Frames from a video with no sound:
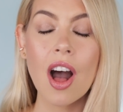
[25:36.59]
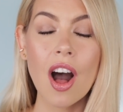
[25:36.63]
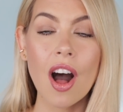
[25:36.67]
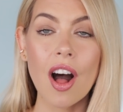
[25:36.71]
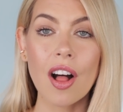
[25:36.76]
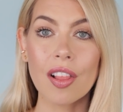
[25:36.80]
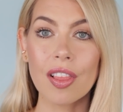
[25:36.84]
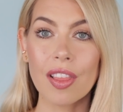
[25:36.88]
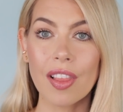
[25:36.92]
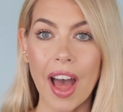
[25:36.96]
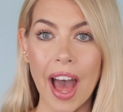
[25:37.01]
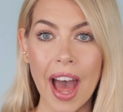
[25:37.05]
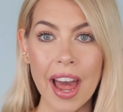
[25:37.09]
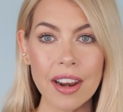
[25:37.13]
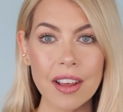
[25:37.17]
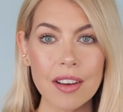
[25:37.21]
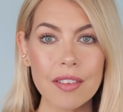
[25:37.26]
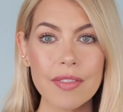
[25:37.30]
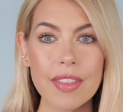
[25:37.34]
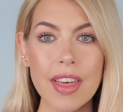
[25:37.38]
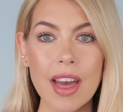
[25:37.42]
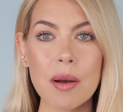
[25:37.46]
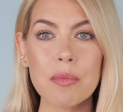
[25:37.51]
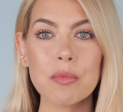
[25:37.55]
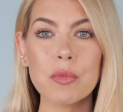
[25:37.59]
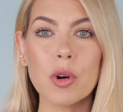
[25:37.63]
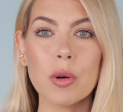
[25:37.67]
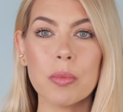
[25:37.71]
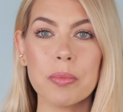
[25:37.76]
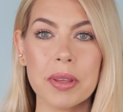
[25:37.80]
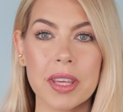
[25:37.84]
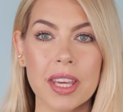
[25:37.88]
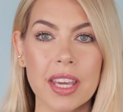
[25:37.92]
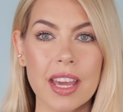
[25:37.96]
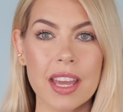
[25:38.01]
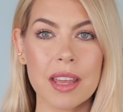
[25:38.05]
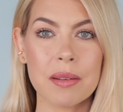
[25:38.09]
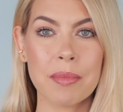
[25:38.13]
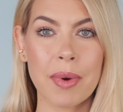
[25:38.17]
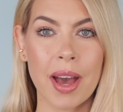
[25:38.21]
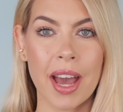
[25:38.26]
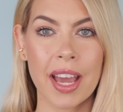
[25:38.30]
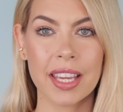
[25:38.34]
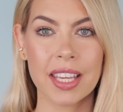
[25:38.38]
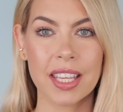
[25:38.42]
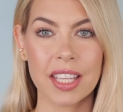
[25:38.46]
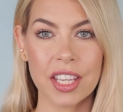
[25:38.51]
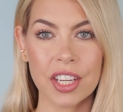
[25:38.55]
A lot of them will be in
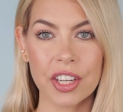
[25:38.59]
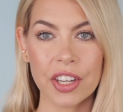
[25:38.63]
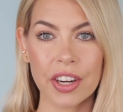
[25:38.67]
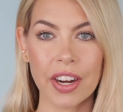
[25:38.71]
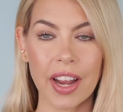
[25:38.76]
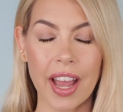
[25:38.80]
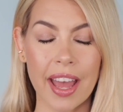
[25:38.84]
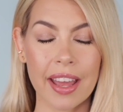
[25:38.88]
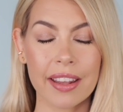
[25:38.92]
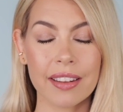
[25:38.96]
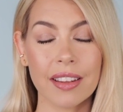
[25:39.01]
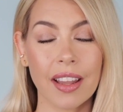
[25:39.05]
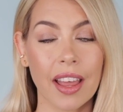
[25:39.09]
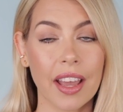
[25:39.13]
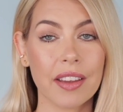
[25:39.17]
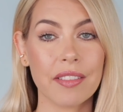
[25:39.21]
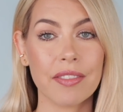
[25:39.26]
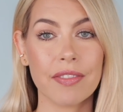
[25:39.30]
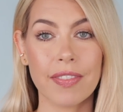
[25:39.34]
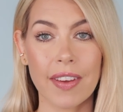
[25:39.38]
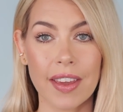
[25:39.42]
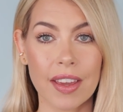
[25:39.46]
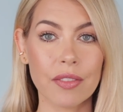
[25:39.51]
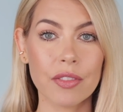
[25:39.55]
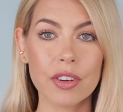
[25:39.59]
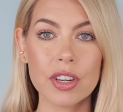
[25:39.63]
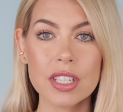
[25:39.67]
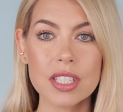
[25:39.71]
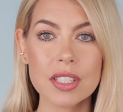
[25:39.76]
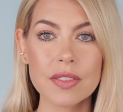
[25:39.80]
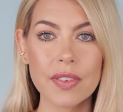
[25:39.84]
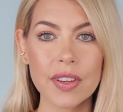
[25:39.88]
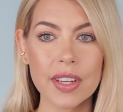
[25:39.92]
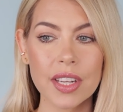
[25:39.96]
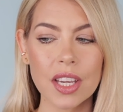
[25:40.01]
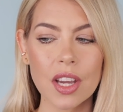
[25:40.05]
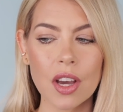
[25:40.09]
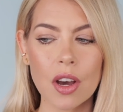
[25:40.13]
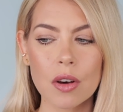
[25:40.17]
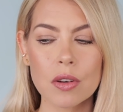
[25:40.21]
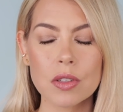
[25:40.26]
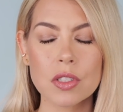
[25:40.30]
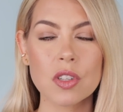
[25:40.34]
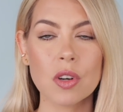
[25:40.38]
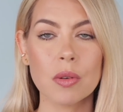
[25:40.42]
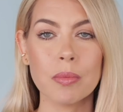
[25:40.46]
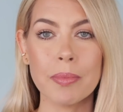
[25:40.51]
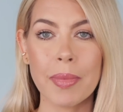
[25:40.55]
my year-end like favorites video,
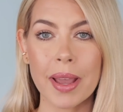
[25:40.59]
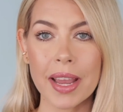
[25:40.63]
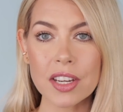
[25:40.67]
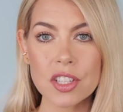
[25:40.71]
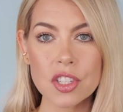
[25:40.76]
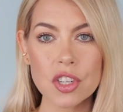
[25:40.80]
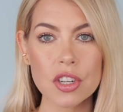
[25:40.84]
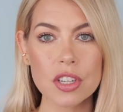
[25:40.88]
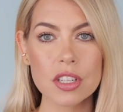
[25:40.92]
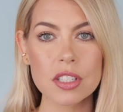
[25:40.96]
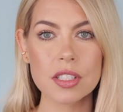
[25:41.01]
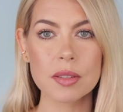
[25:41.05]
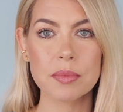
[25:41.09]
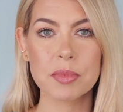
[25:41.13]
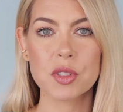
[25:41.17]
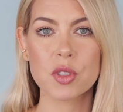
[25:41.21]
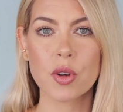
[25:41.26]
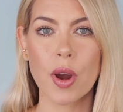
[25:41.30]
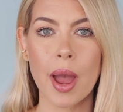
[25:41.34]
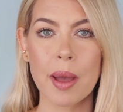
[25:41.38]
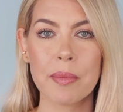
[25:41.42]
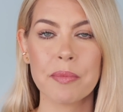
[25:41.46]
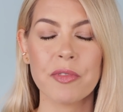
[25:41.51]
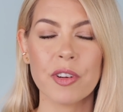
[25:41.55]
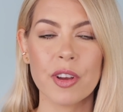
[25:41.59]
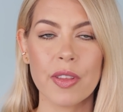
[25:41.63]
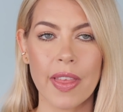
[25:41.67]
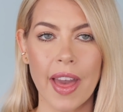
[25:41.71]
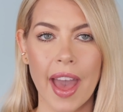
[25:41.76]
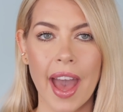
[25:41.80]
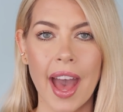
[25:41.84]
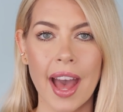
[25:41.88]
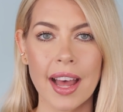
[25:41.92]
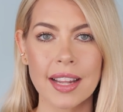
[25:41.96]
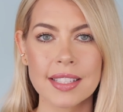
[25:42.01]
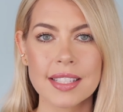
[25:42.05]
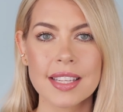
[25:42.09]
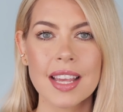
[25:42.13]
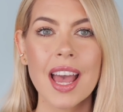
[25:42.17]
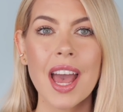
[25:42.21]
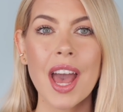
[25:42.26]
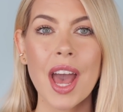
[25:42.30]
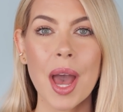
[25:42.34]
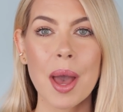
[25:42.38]
so make sure to subscribe for that.